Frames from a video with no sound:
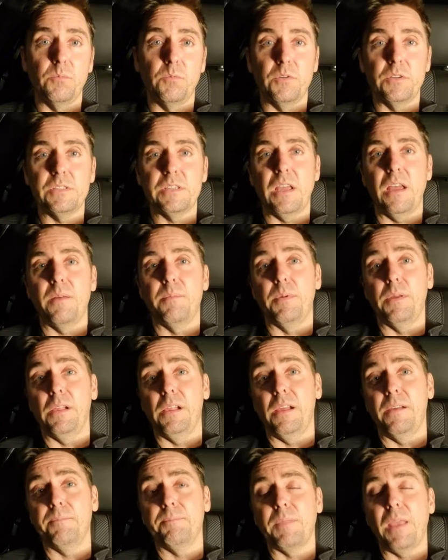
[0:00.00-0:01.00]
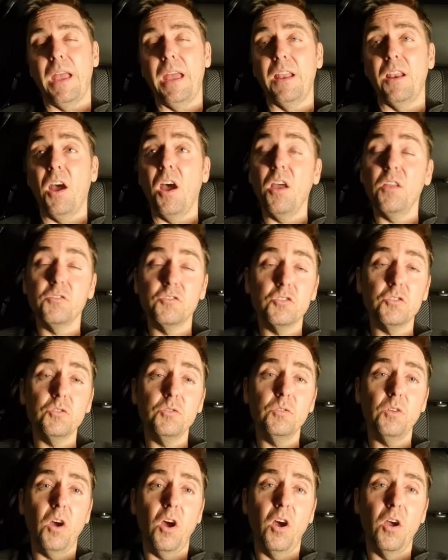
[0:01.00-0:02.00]
Marissa Abella. And I
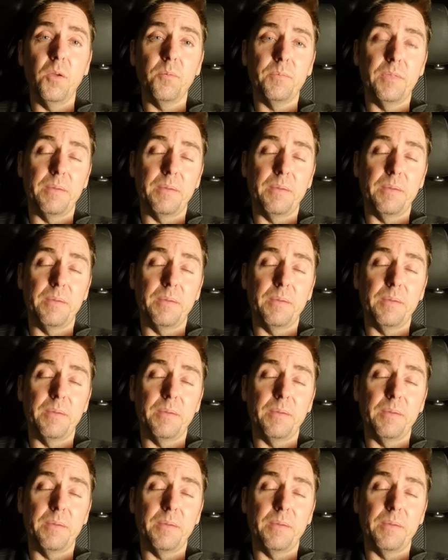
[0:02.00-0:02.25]
do hope